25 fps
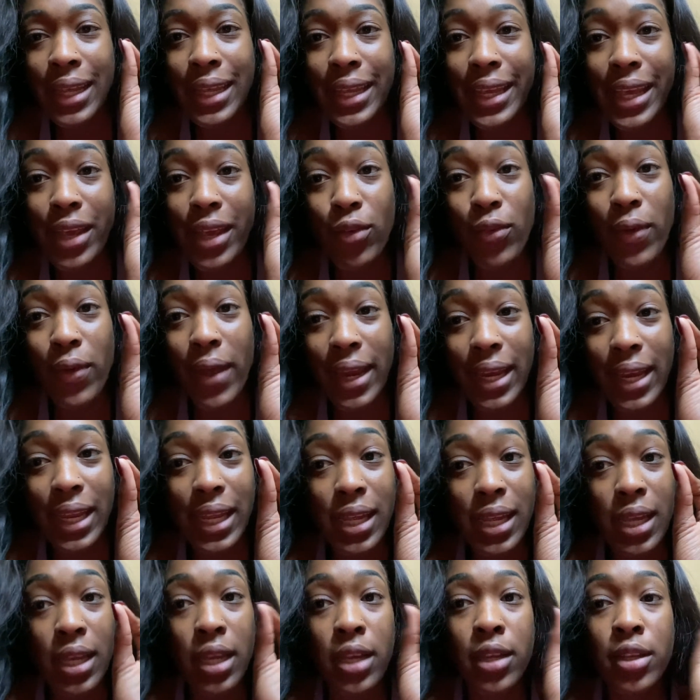get
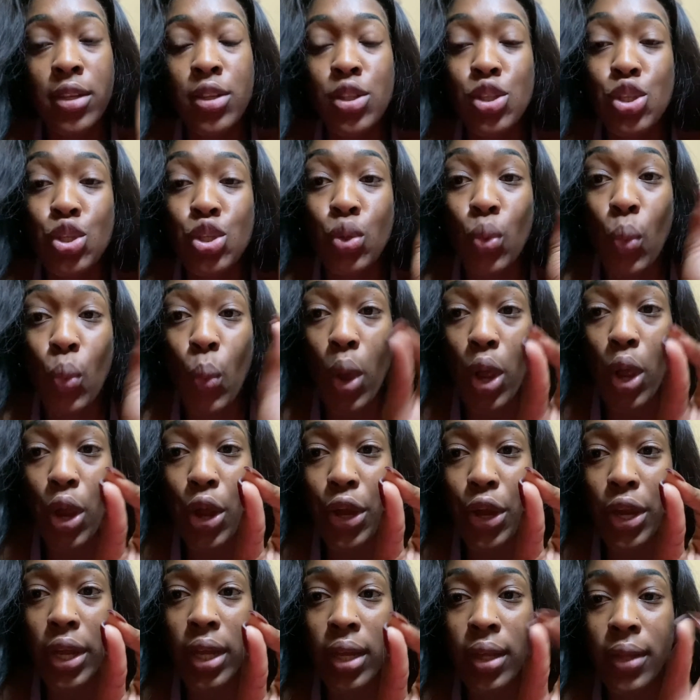ready to
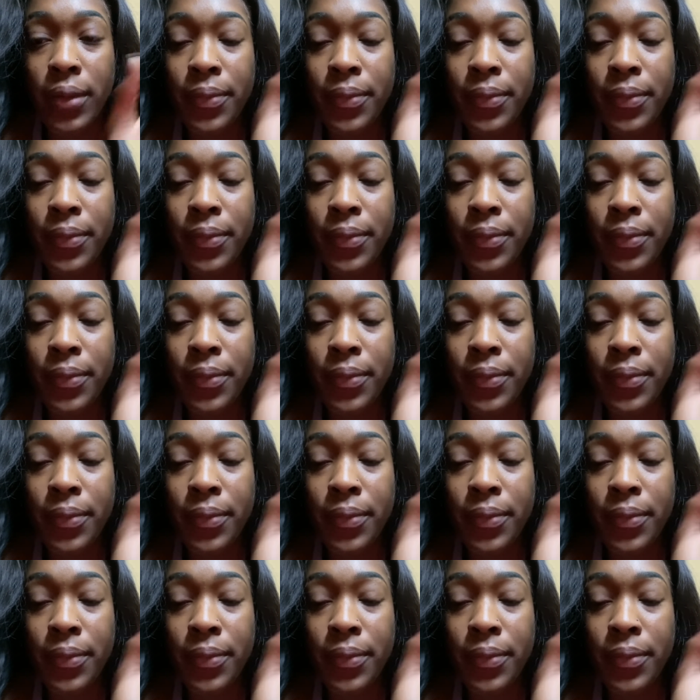work.